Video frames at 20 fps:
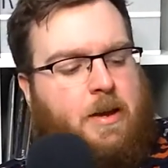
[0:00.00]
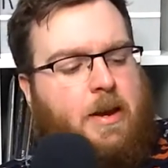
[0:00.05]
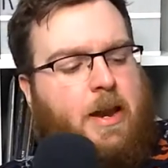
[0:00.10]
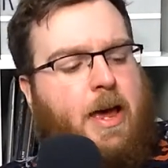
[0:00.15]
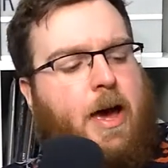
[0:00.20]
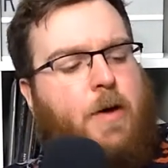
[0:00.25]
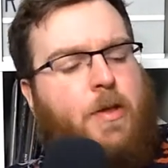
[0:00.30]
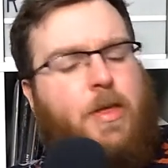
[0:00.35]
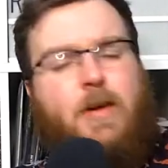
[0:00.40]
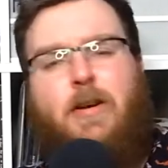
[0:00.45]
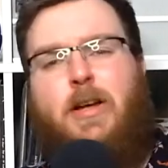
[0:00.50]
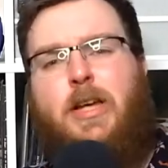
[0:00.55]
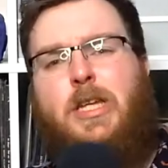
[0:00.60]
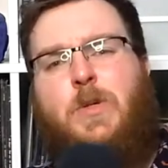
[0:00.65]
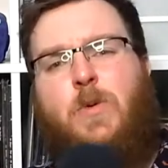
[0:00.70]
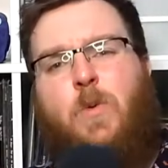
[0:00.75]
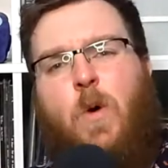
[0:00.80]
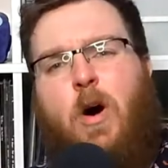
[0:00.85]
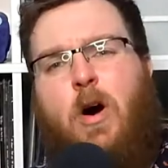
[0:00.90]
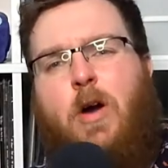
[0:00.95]
Now, there
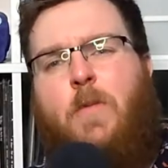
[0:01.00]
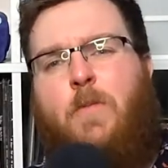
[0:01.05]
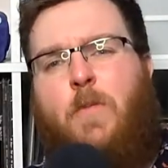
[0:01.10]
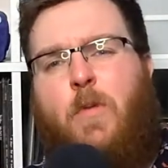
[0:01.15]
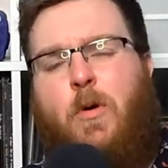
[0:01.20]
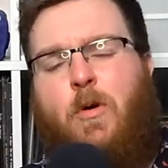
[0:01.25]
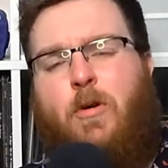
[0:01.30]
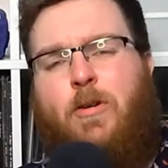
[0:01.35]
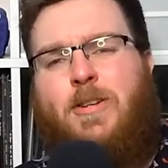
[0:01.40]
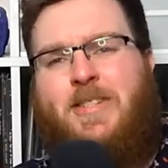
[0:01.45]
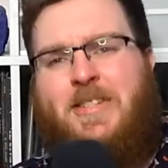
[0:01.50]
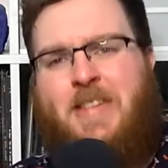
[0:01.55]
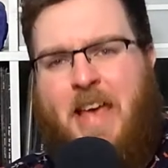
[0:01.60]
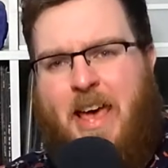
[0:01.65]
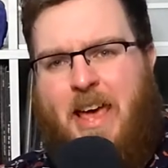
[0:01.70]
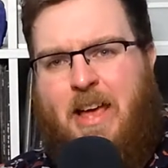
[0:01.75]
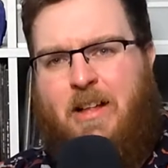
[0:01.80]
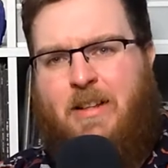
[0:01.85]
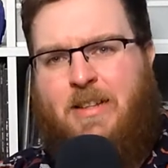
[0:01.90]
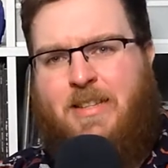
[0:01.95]
is one more
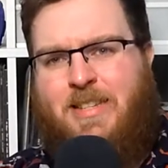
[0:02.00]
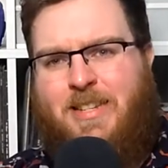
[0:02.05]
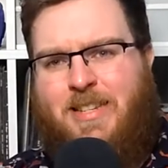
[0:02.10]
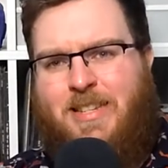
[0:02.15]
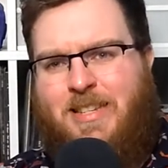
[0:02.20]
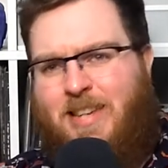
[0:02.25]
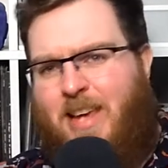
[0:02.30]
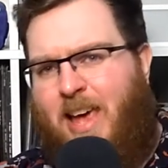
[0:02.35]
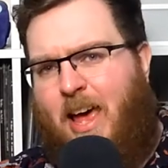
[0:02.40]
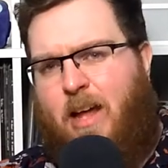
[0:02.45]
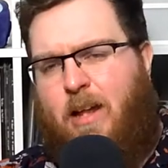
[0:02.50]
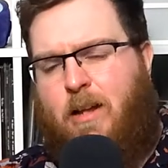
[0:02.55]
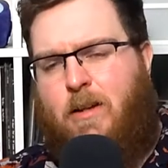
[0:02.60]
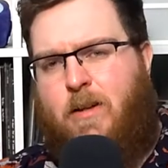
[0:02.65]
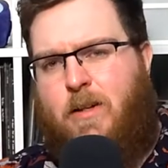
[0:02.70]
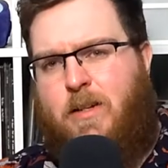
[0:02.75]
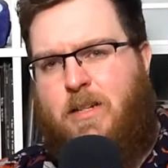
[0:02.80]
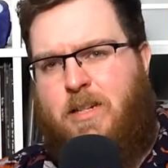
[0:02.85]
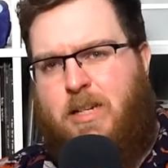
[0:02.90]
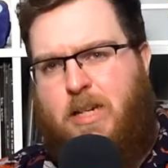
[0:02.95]
tale to tell
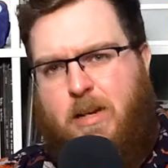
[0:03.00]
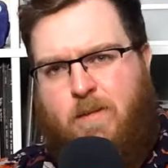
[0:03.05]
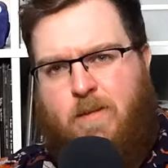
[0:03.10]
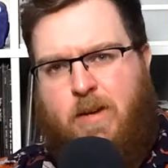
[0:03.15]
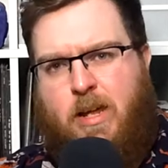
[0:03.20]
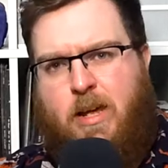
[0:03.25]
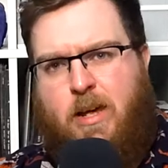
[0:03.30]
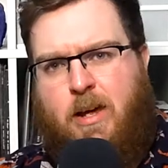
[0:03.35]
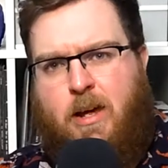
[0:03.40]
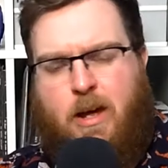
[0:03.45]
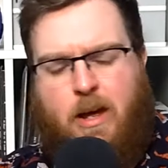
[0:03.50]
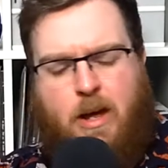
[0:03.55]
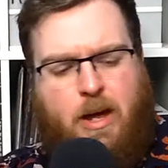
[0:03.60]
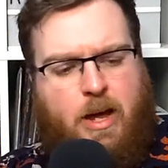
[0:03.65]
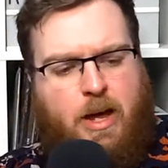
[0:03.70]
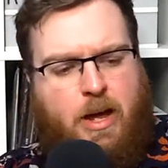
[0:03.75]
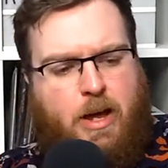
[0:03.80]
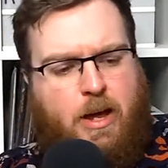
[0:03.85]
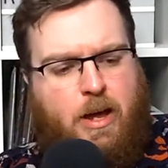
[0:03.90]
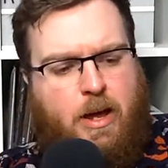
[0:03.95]
this evening.
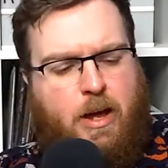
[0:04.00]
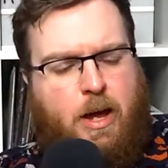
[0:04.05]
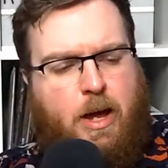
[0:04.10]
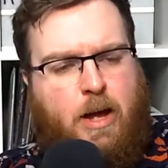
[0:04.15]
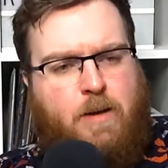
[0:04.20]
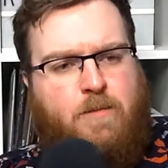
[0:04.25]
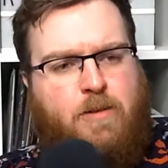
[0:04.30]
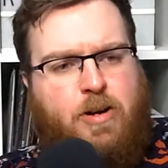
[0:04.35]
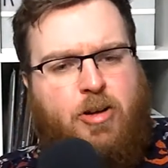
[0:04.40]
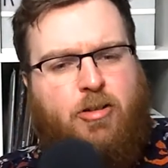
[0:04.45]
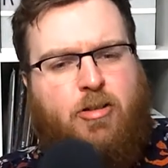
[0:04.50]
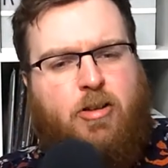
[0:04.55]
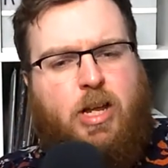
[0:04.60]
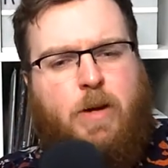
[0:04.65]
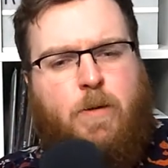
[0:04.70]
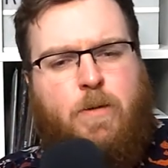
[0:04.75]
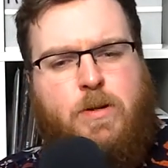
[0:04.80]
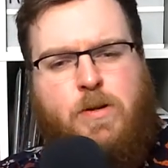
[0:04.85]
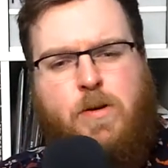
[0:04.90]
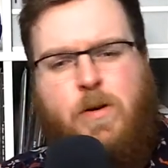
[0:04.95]
Uh, I
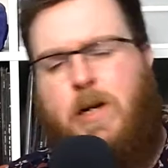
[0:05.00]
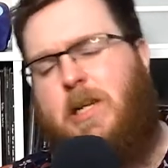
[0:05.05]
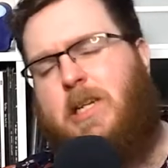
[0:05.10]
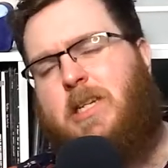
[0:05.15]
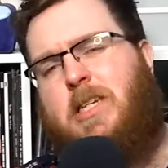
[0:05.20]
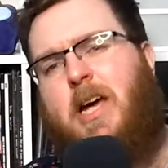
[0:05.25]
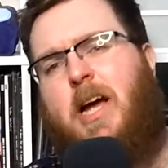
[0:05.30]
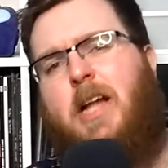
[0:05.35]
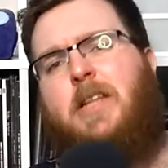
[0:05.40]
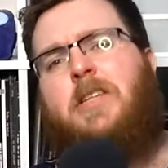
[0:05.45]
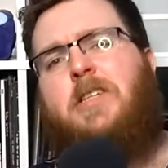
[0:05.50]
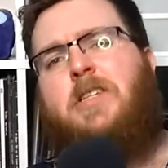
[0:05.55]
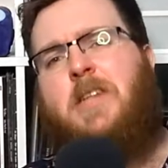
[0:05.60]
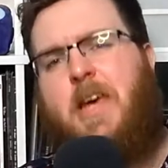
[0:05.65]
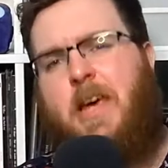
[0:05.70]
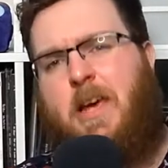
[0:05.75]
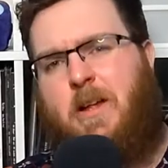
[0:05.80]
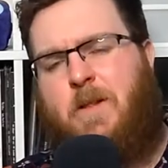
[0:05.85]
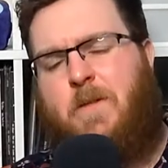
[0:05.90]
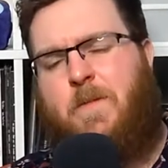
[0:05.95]
originally was going to tell the
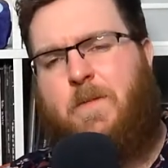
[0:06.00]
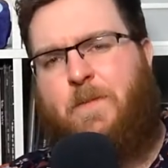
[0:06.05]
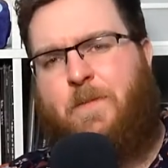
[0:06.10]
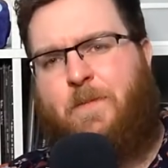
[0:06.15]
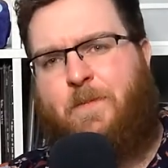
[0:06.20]
tale